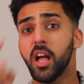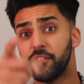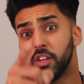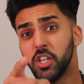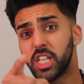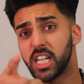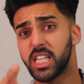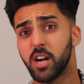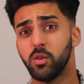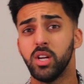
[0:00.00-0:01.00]
If you're new to the
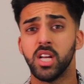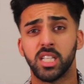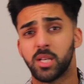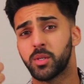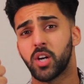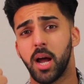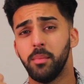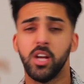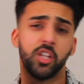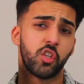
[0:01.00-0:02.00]
channel,
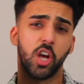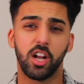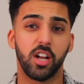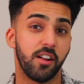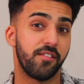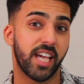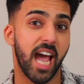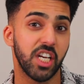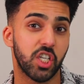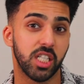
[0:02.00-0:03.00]
subscribe, turn on
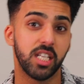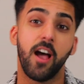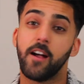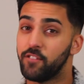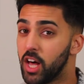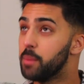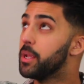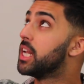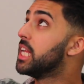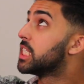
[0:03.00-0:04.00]
notifications, follow me
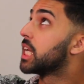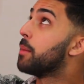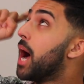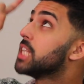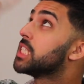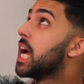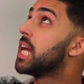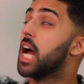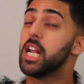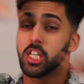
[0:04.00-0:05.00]
on Instagram,
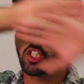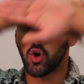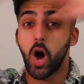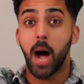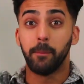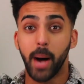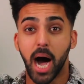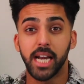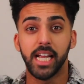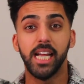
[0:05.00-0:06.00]

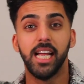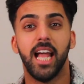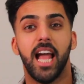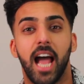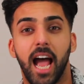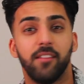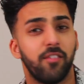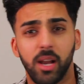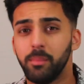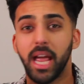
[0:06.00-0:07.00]
Assad_Armani, and
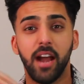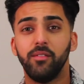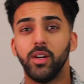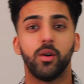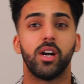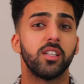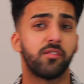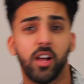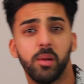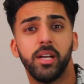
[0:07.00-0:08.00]
follow me everywhere else.
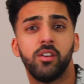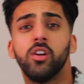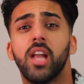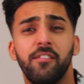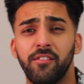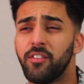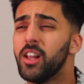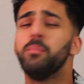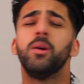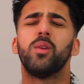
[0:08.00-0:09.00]
Follow me in real life,
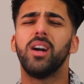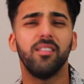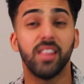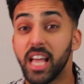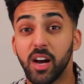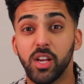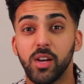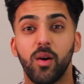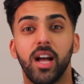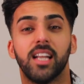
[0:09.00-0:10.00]
follow me wherever the hell
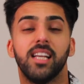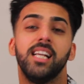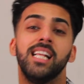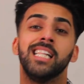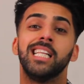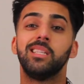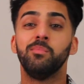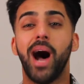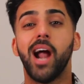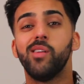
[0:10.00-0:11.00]
you want. This is
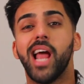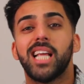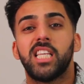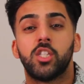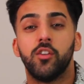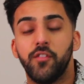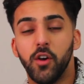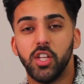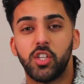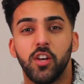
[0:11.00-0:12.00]
my reaction to
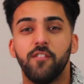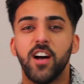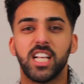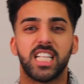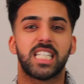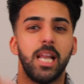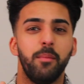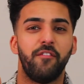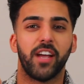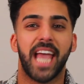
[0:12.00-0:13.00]
FouseyTube versus
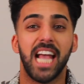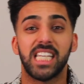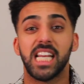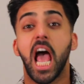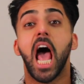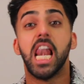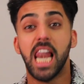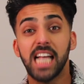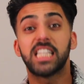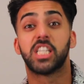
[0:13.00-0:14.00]
slimification.
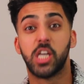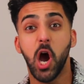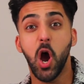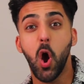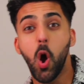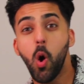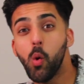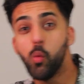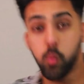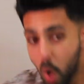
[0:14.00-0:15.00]
Let's go!